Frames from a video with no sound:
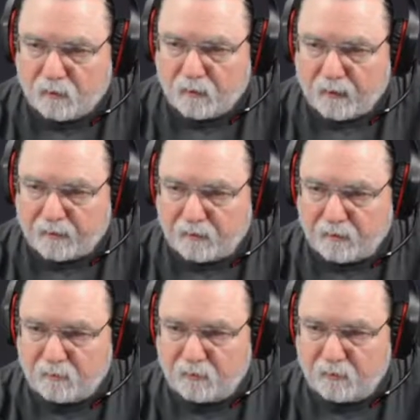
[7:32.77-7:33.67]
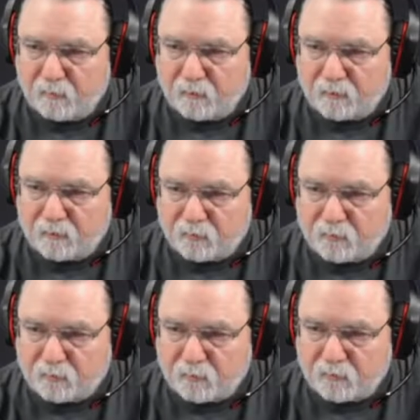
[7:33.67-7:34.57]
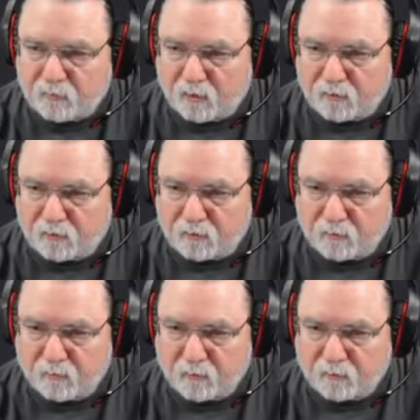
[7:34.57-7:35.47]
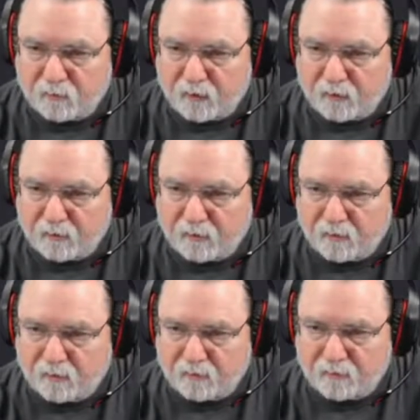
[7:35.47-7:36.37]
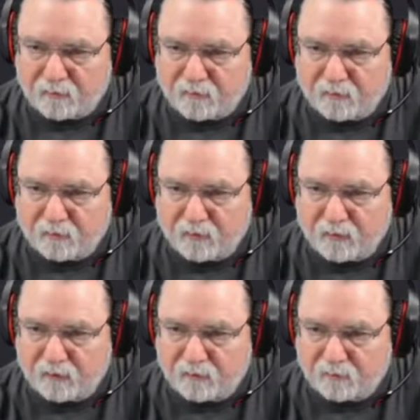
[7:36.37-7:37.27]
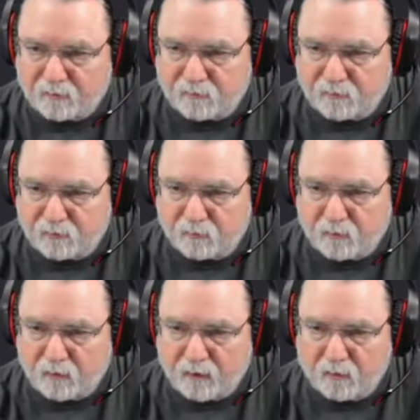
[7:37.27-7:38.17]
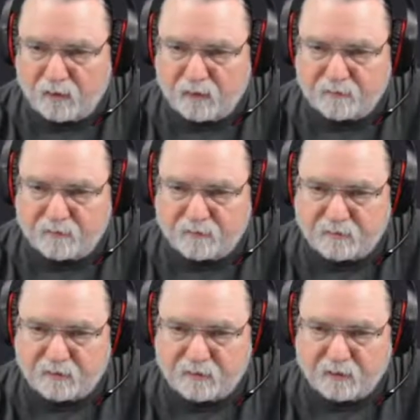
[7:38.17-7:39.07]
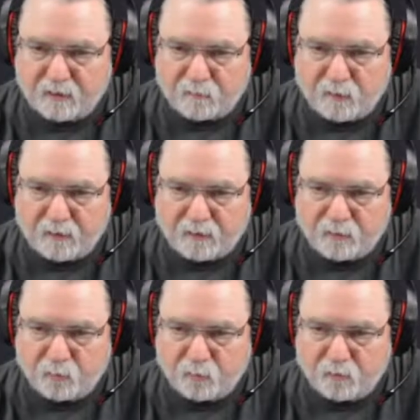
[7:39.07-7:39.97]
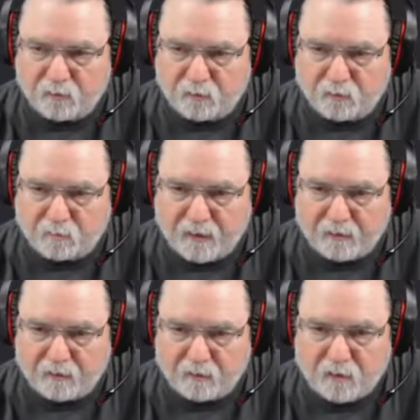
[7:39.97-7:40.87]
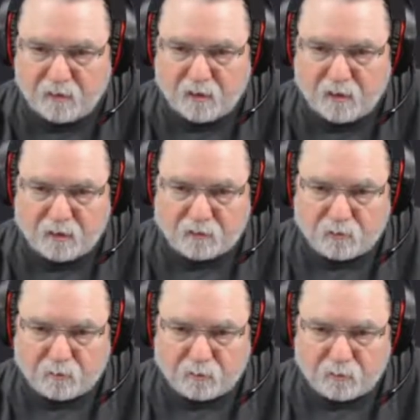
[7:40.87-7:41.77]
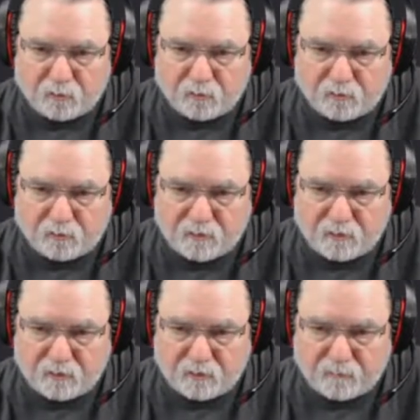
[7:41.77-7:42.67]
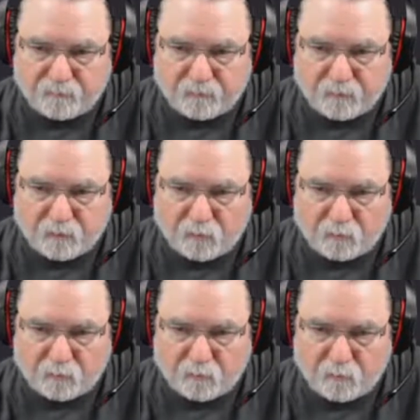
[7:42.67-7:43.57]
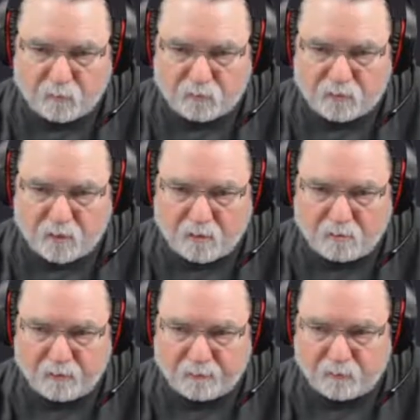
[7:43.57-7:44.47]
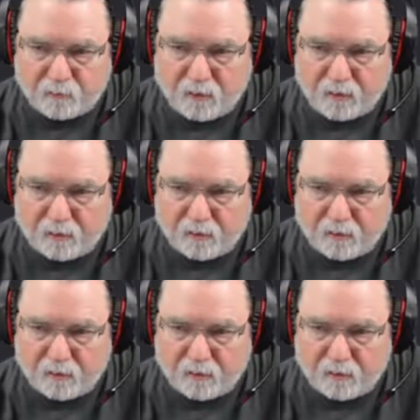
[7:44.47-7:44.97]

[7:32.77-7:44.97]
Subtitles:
I didn't get much results as far as what I could tell on the center X or center Y. Oh, I guess I see it now. It is moving it in the background. So if you look, you can see it going horizontal left to right.